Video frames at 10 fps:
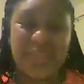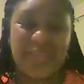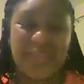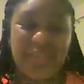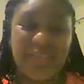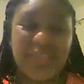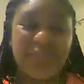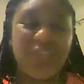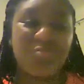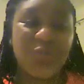not even a
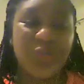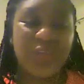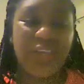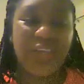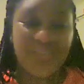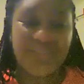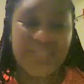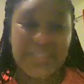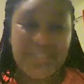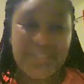broken, sis.
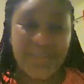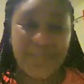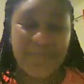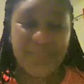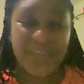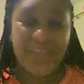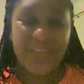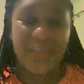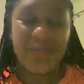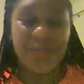You
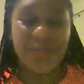know